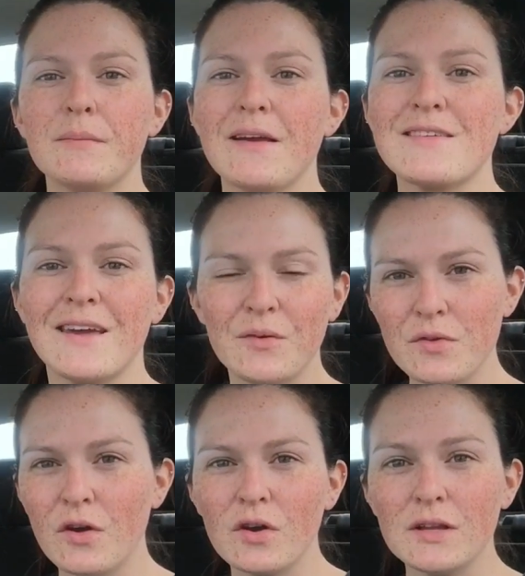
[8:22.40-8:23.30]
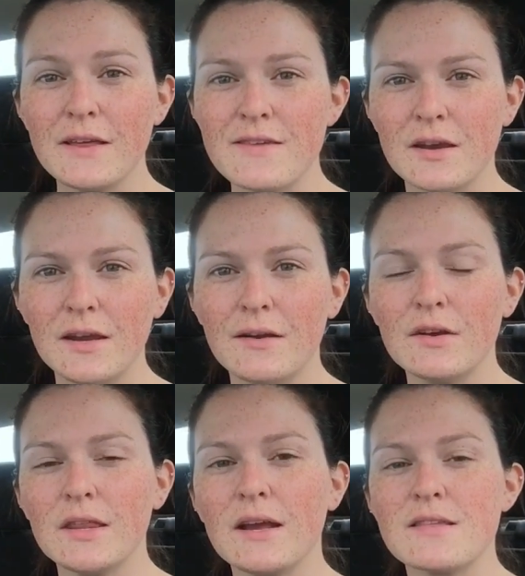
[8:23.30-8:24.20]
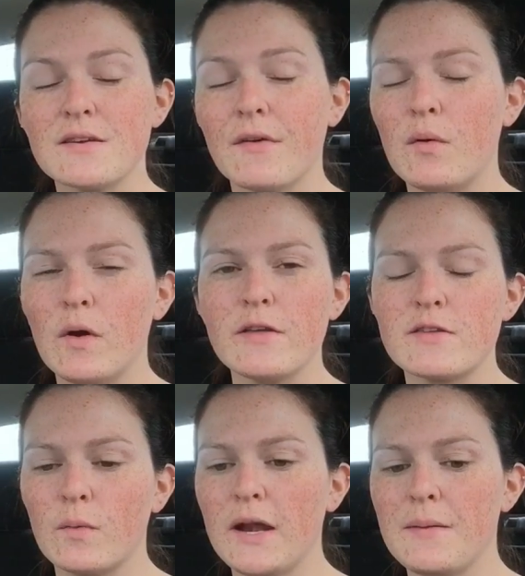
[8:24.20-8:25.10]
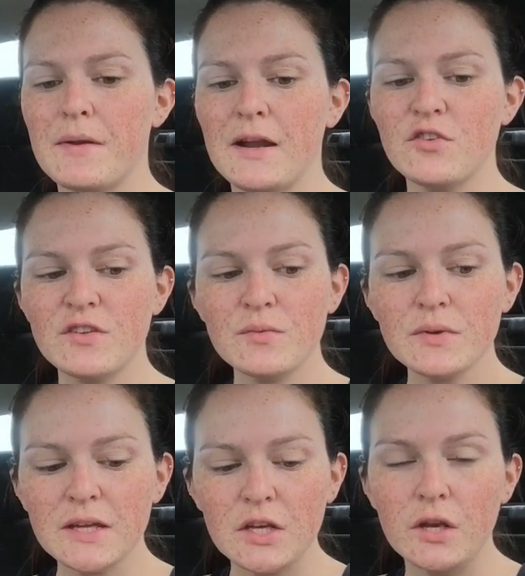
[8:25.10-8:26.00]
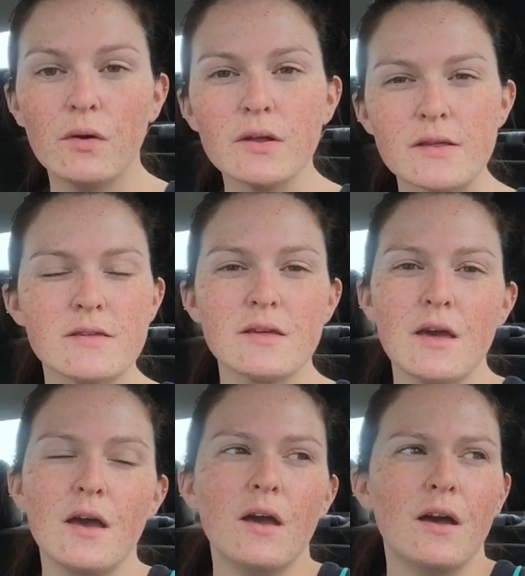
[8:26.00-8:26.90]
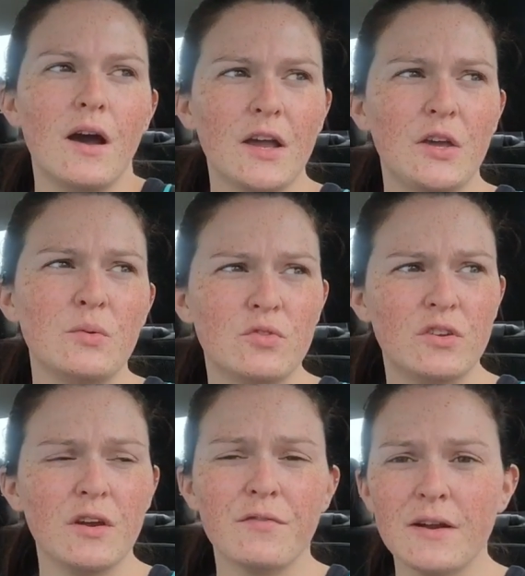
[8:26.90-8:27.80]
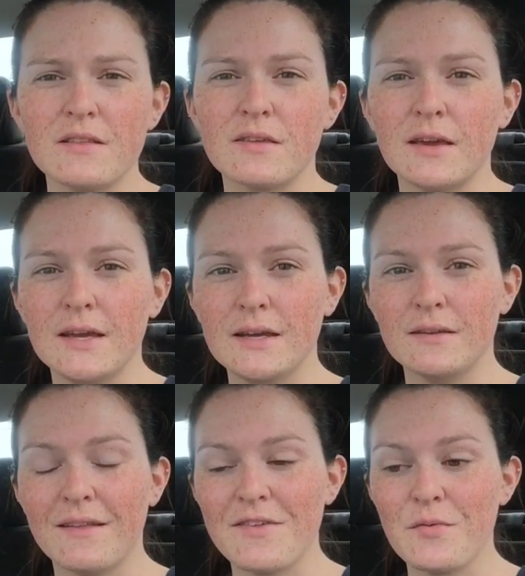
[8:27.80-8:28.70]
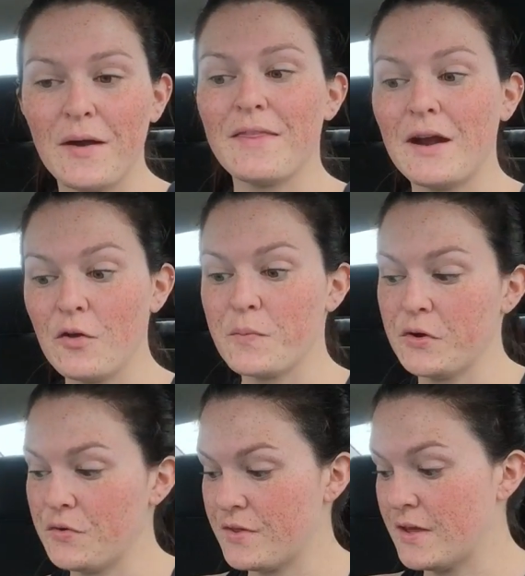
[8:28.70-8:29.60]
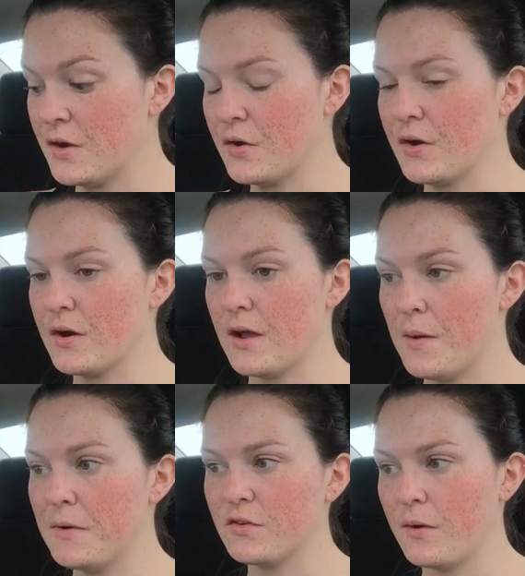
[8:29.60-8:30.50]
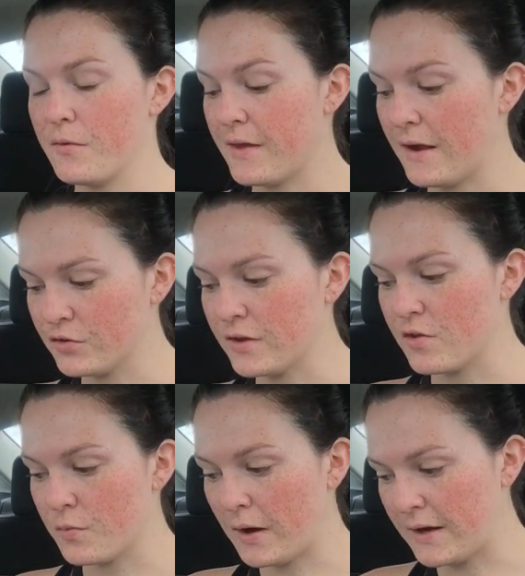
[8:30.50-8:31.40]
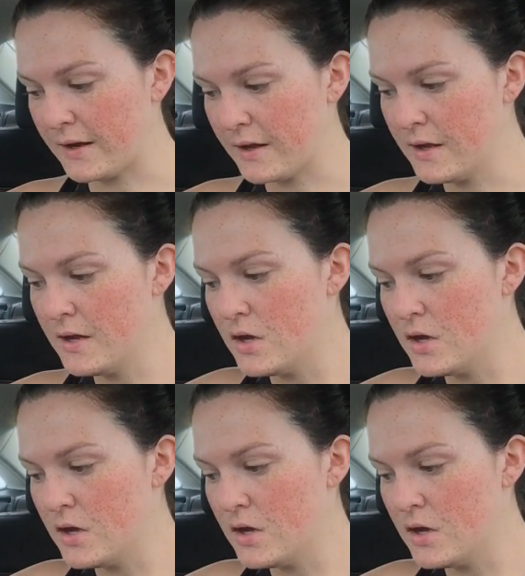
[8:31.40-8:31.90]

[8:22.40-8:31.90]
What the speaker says: my skin was all glistening and everything as if I was sweating, but I just didn't really notice a huge difference in the sweat that I was producing or how much I was actually sweating.